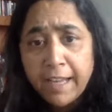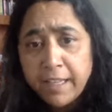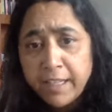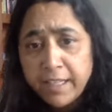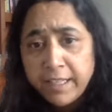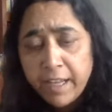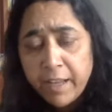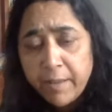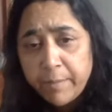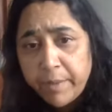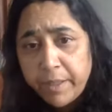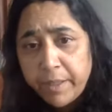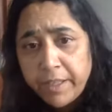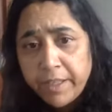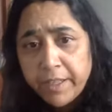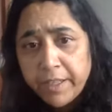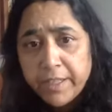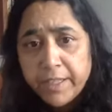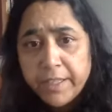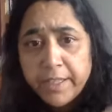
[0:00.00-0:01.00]

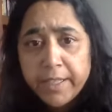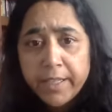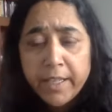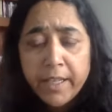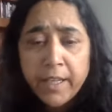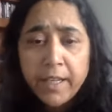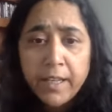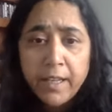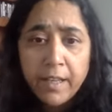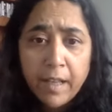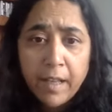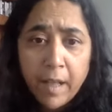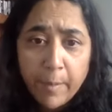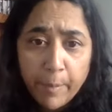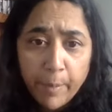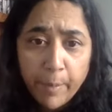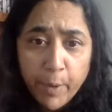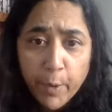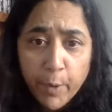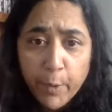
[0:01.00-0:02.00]
academics,
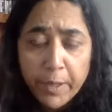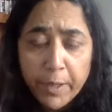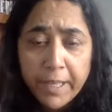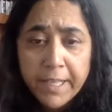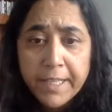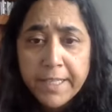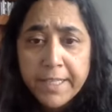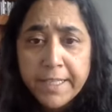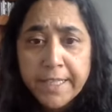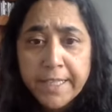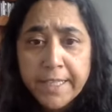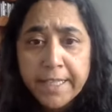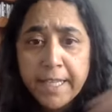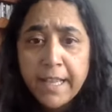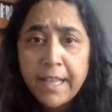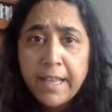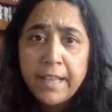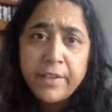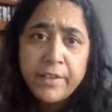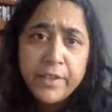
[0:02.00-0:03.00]
poets,
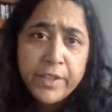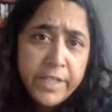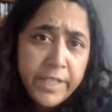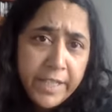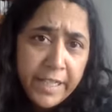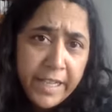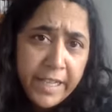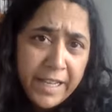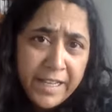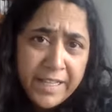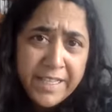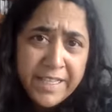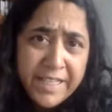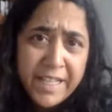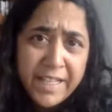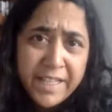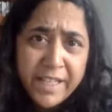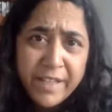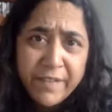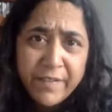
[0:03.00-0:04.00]
just to get a
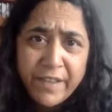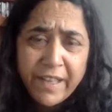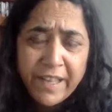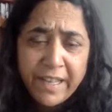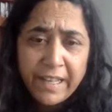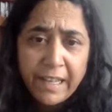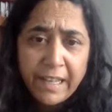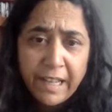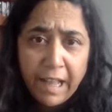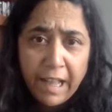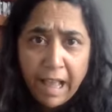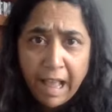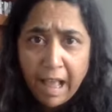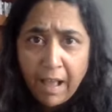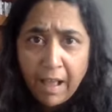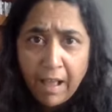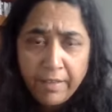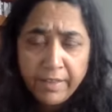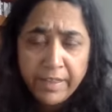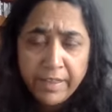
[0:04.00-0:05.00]
sense of like
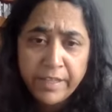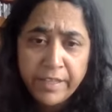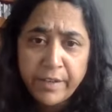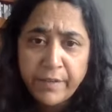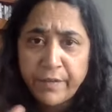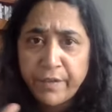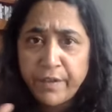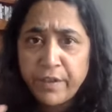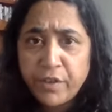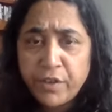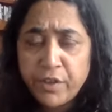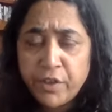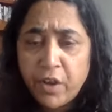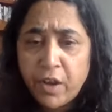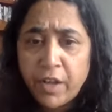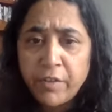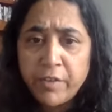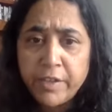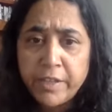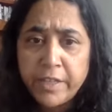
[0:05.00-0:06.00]
the different
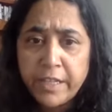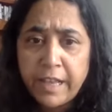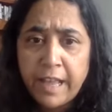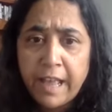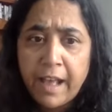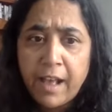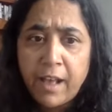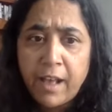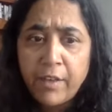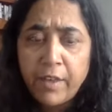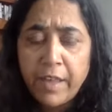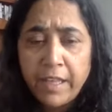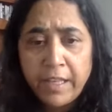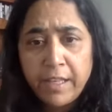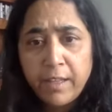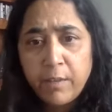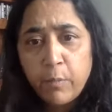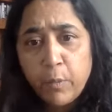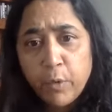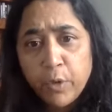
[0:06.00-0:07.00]
genres and how they
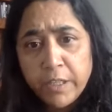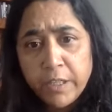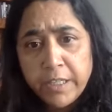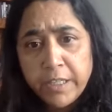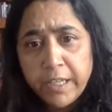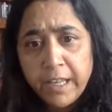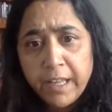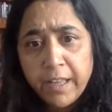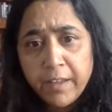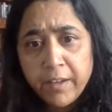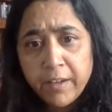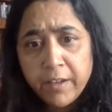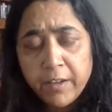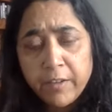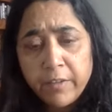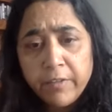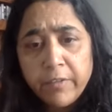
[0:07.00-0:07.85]
can work together.